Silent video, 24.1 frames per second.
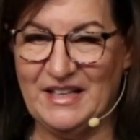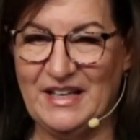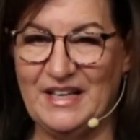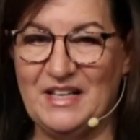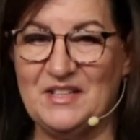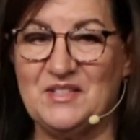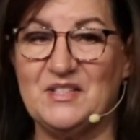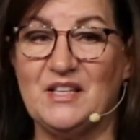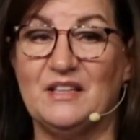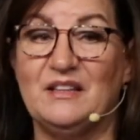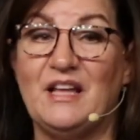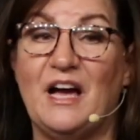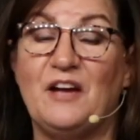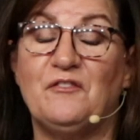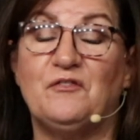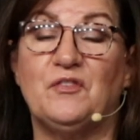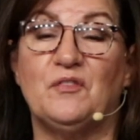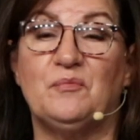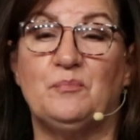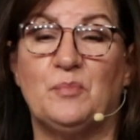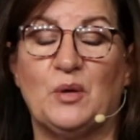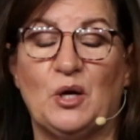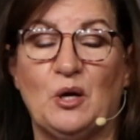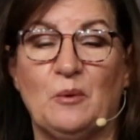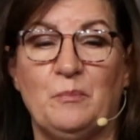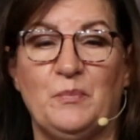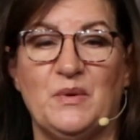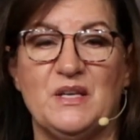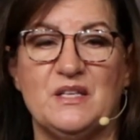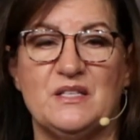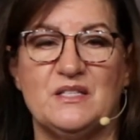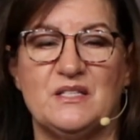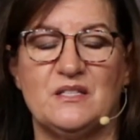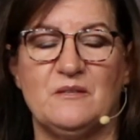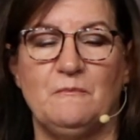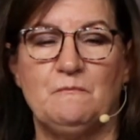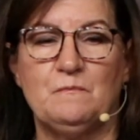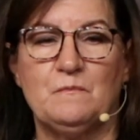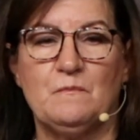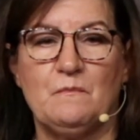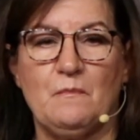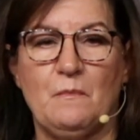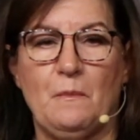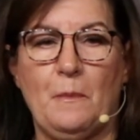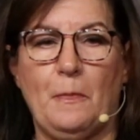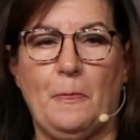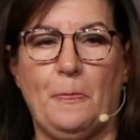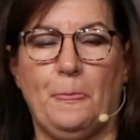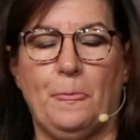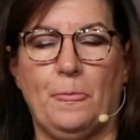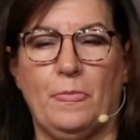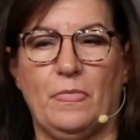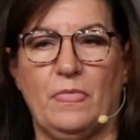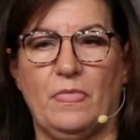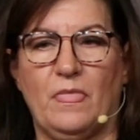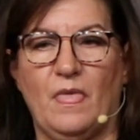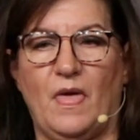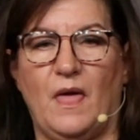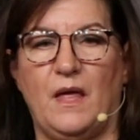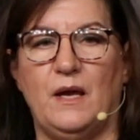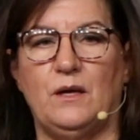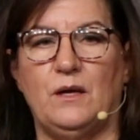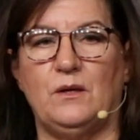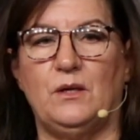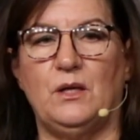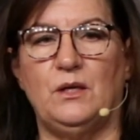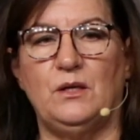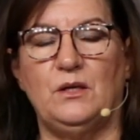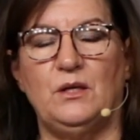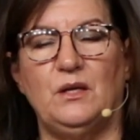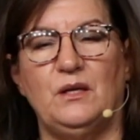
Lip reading: It's a life of purpose. And